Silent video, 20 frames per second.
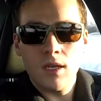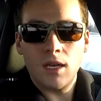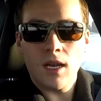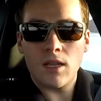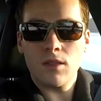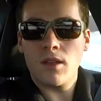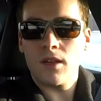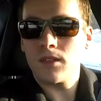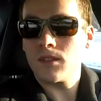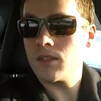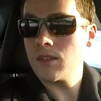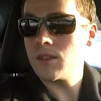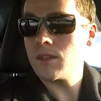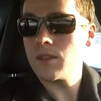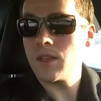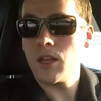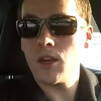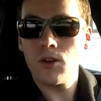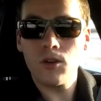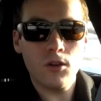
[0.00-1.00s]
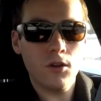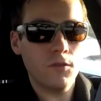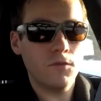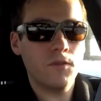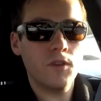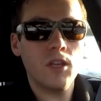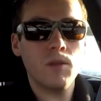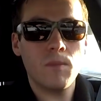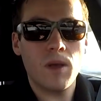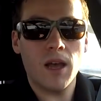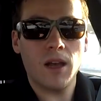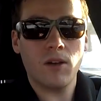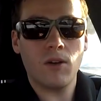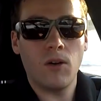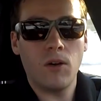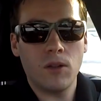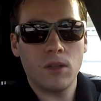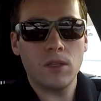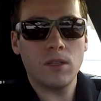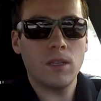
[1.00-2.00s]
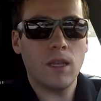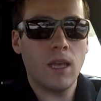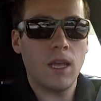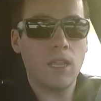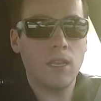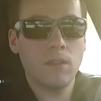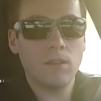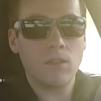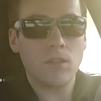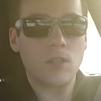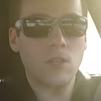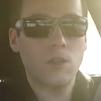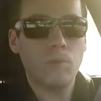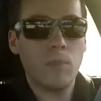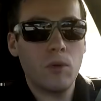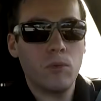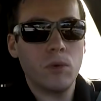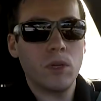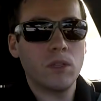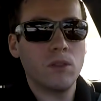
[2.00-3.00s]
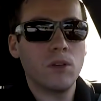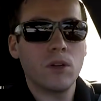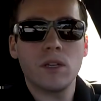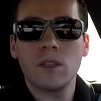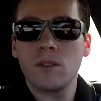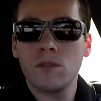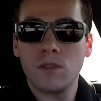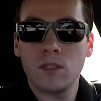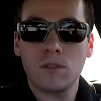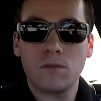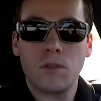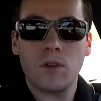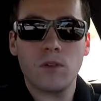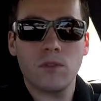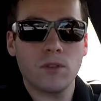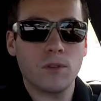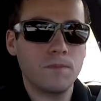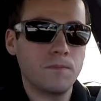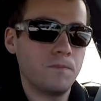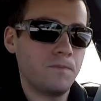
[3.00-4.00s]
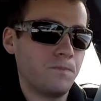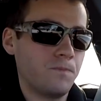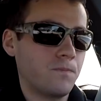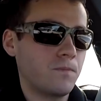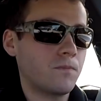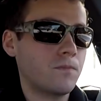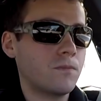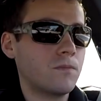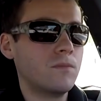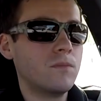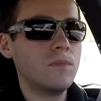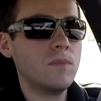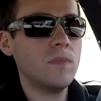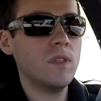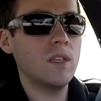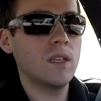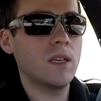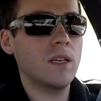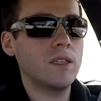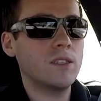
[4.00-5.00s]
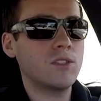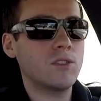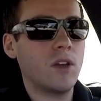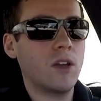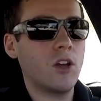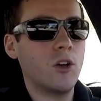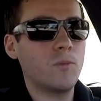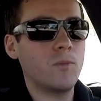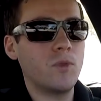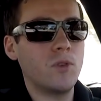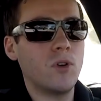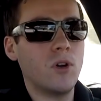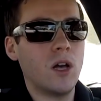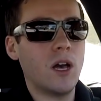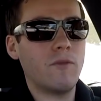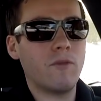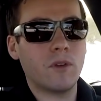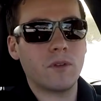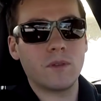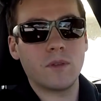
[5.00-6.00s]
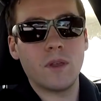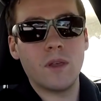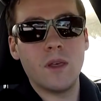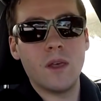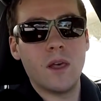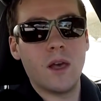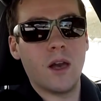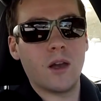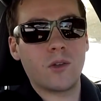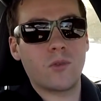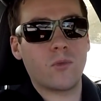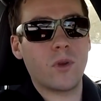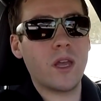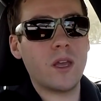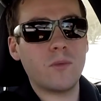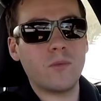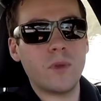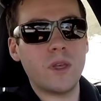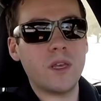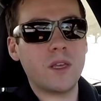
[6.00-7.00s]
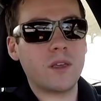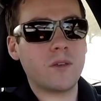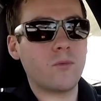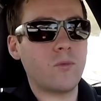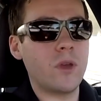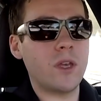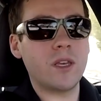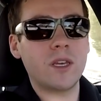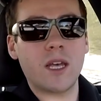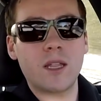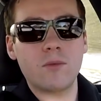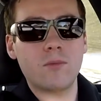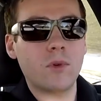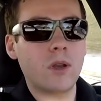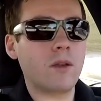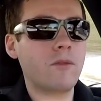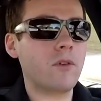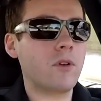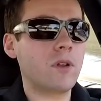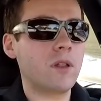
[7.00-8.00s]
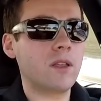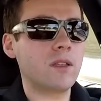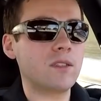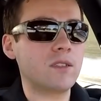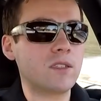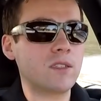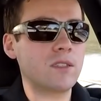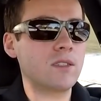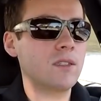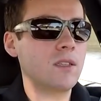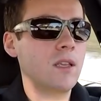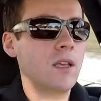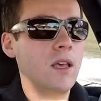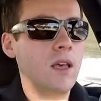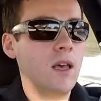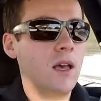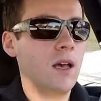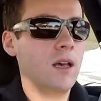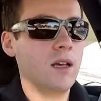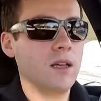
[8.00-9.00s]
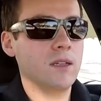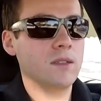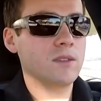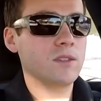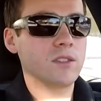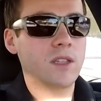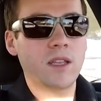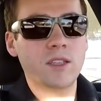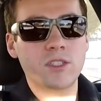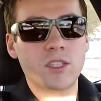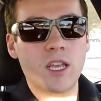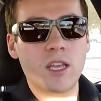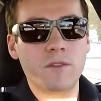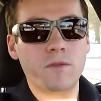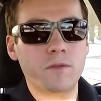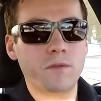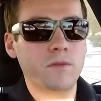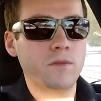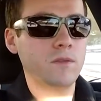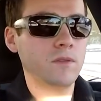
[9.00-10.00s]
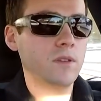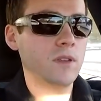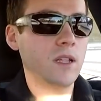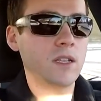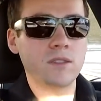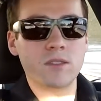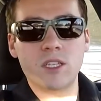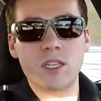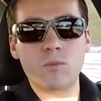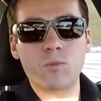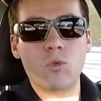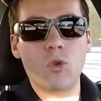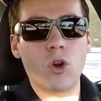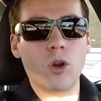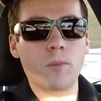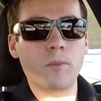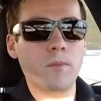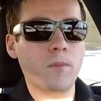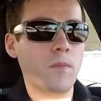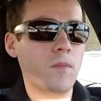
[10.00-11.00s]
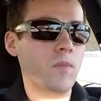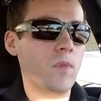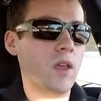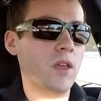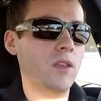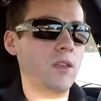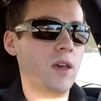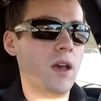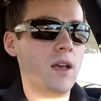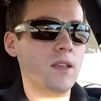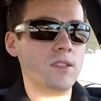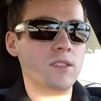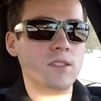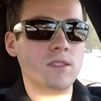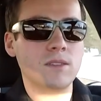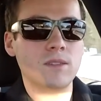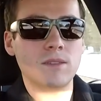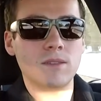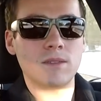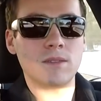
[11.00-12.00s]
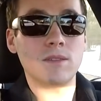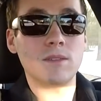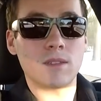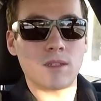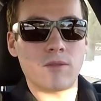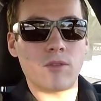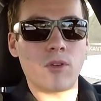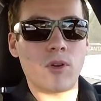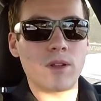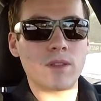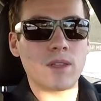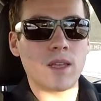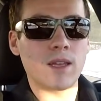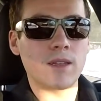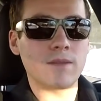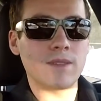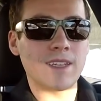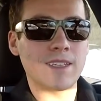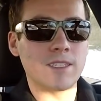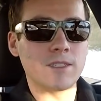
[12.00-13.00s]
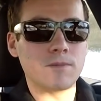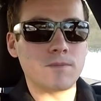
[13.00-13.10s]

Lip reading: I'd like to hear your feedback on it, and maybe we could look into this further. Okay, so I hope you all have a great weekend, whatever it is. Stay safe and keep warm. Thank you guys. Have a great day. Thank you.